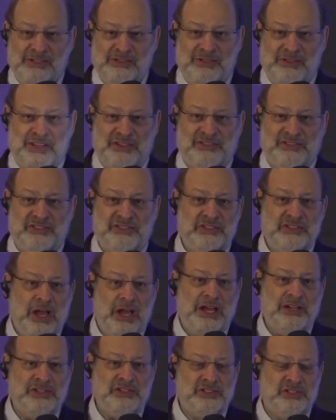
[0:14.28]
So this is
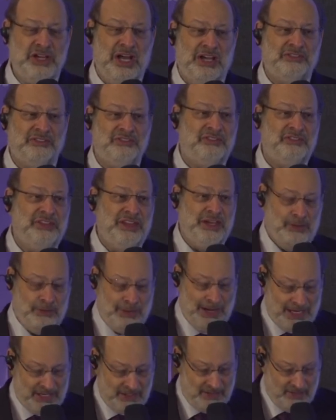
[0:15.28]
not just
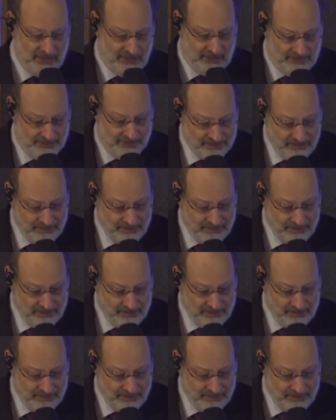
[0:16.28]
theoretical.